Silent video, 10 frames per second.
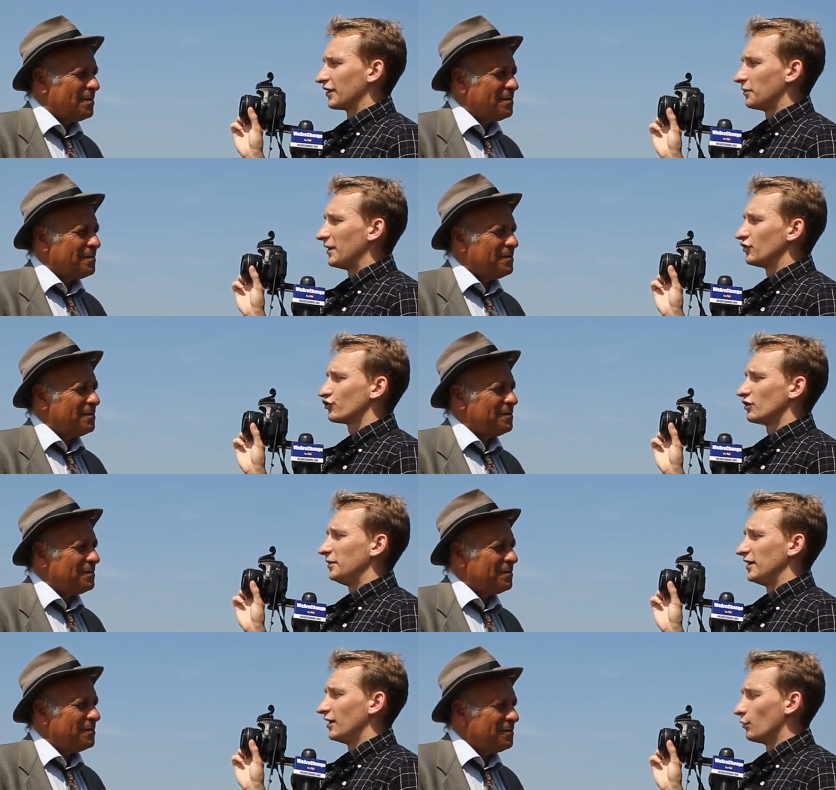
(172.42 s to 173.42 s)
Speaker 1: that the mainstream
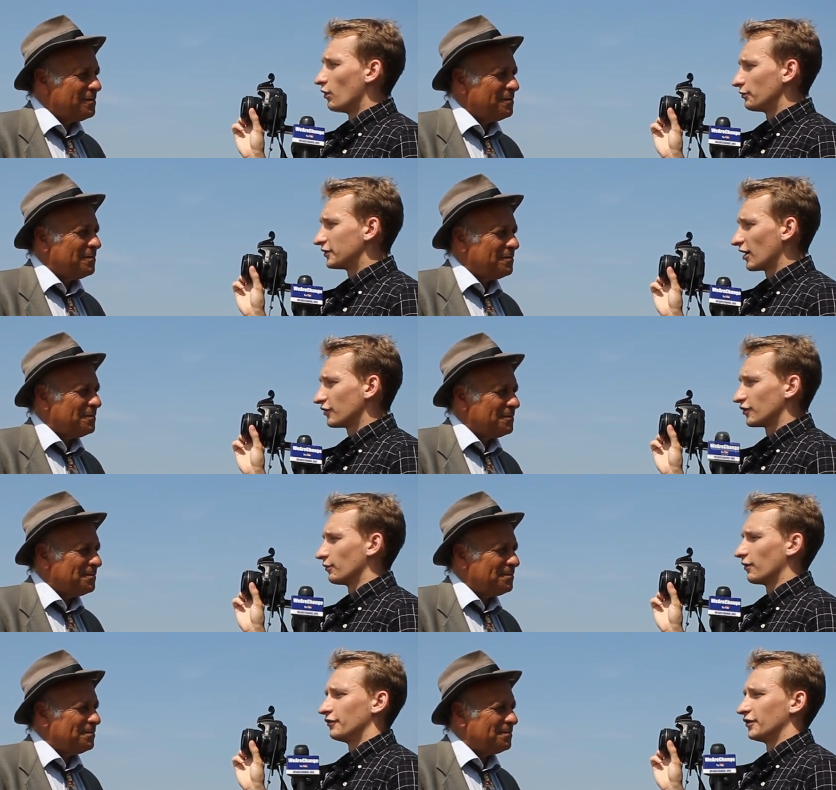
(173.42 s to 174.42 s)
media won't touch
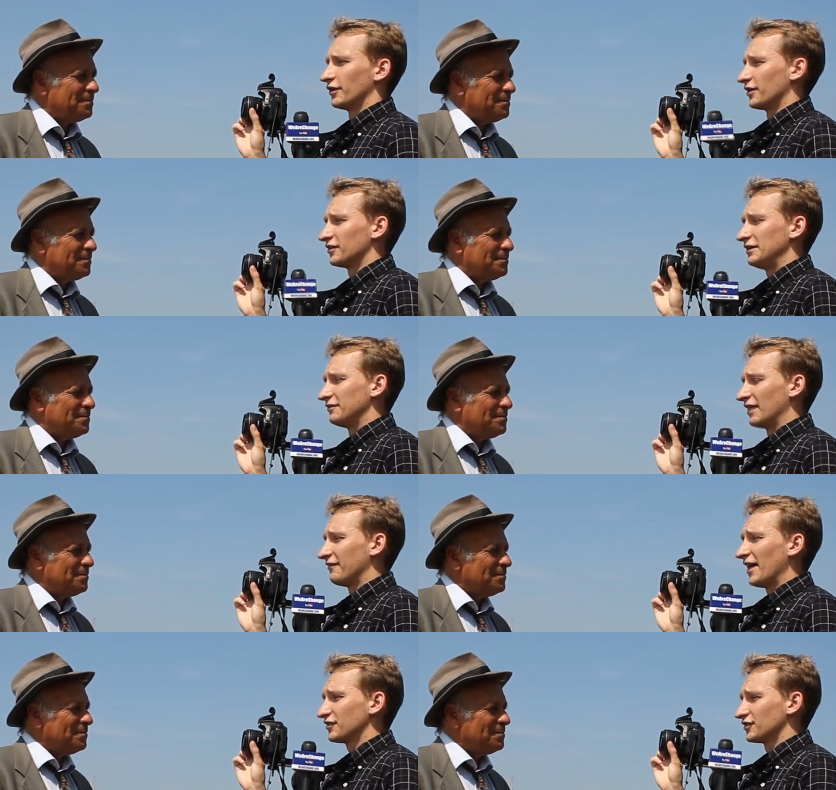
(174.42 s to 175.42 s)
or, or doesn't even
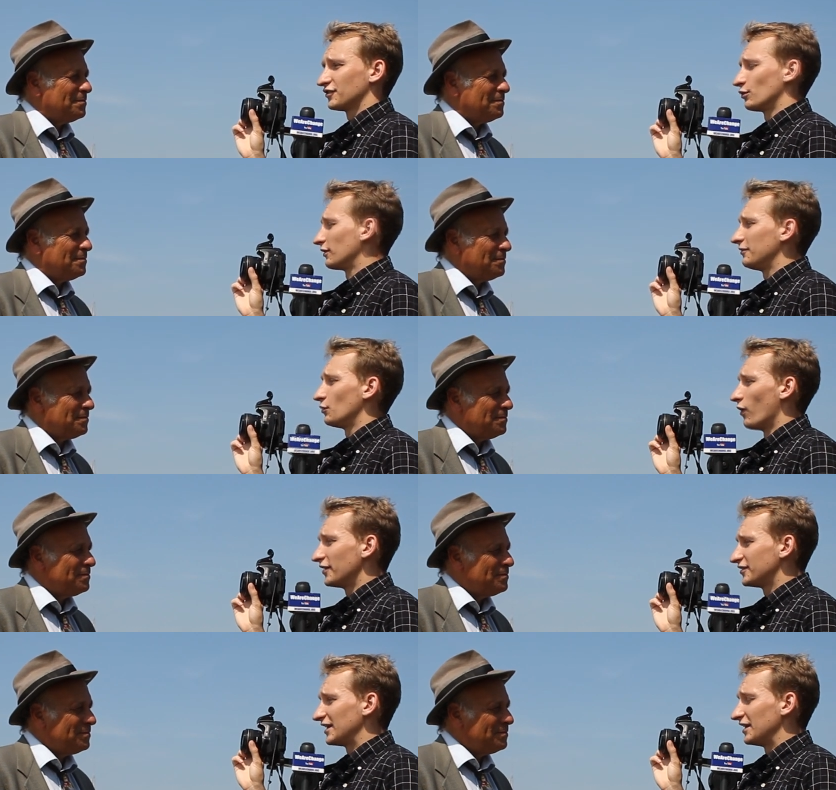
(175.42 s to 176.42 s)
have access to or even
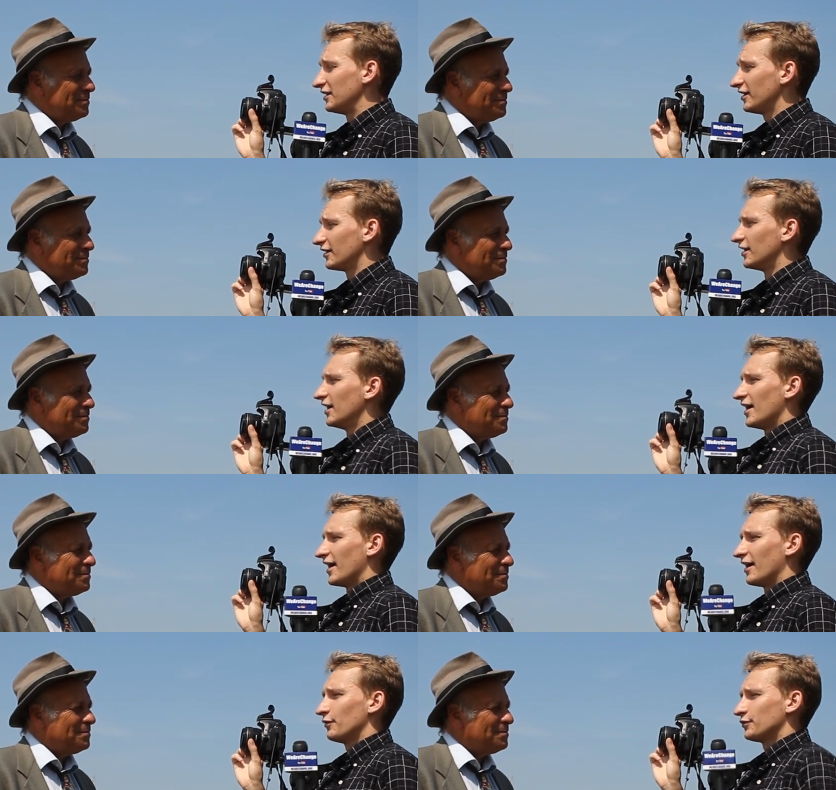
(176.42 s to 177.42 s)
want to get near.
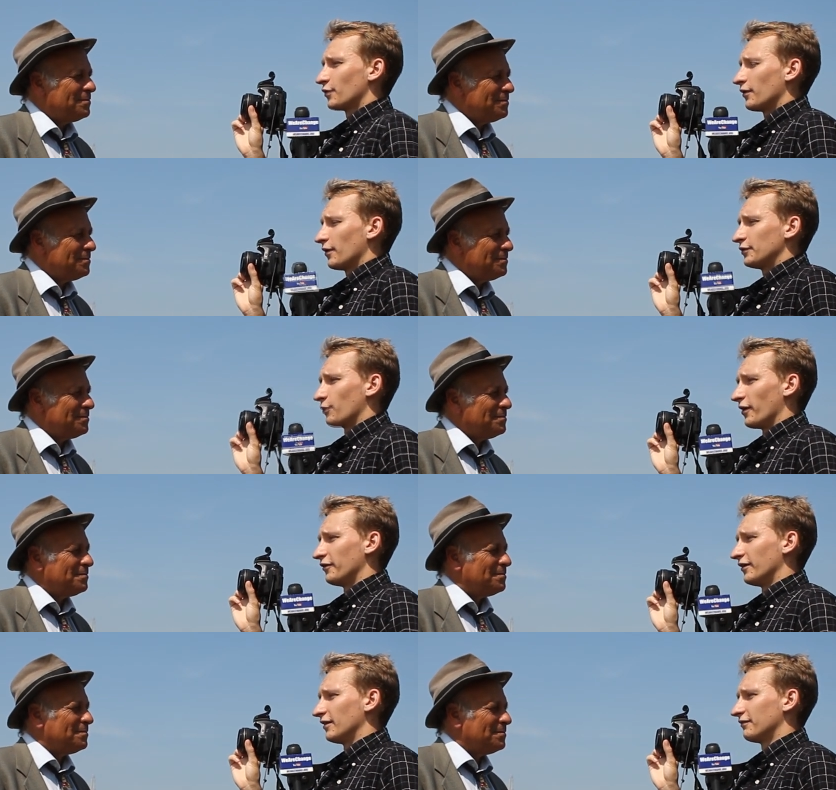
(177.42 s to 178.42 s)
And I was always
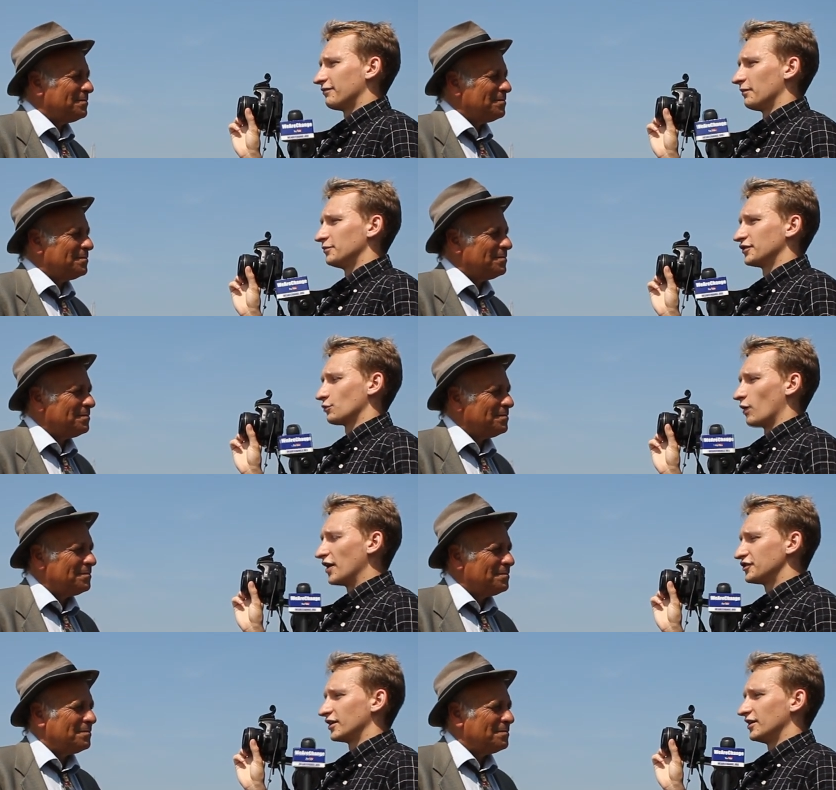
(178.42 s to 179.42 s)
wondering from just
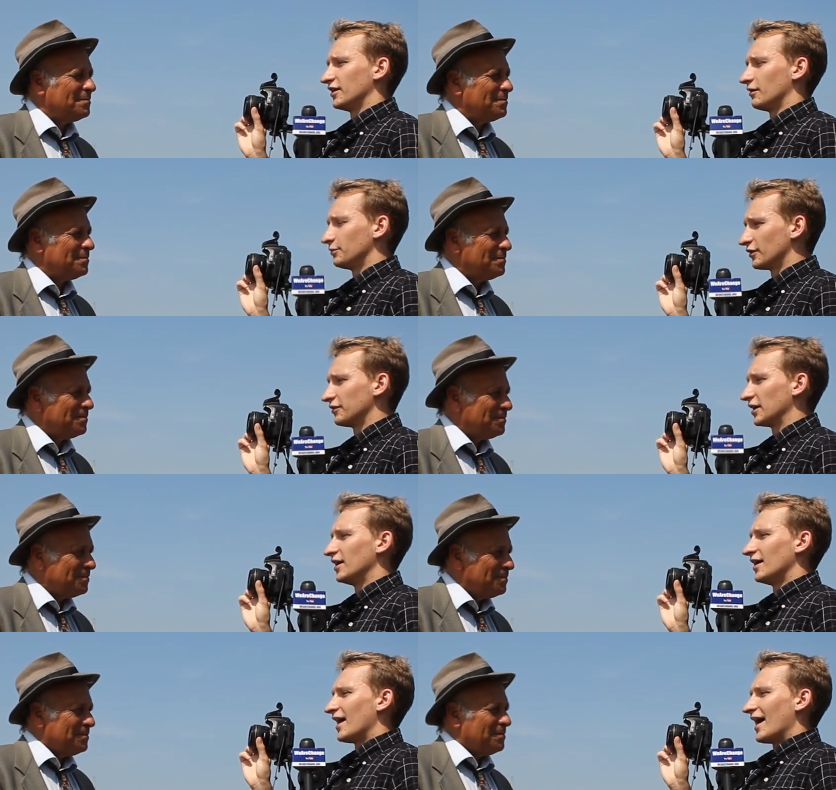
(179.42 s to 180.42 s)
watching it and observing it,
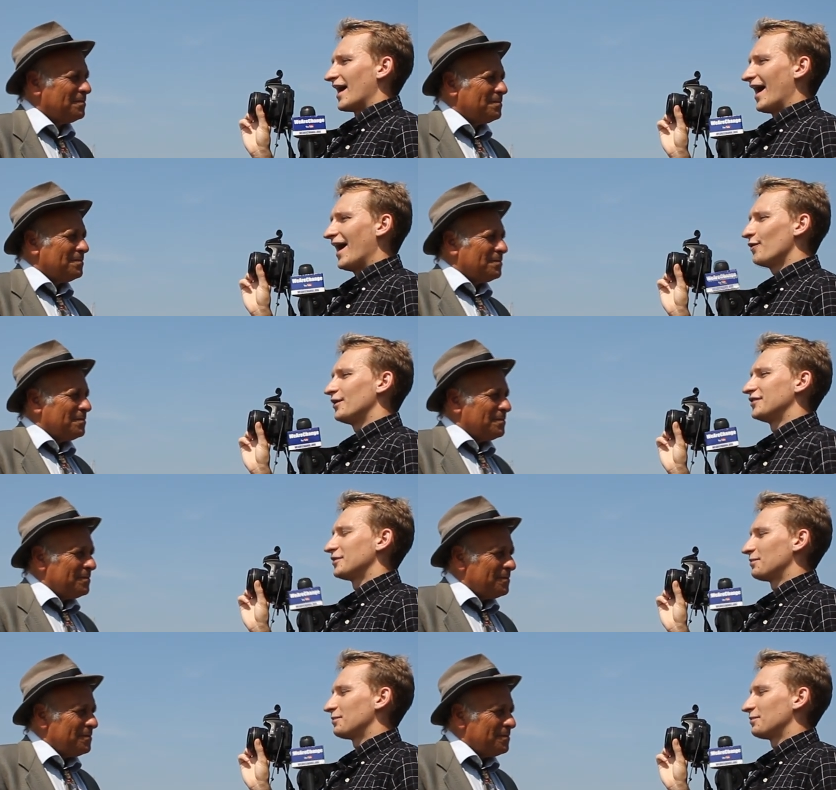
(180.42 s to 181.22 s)
how is it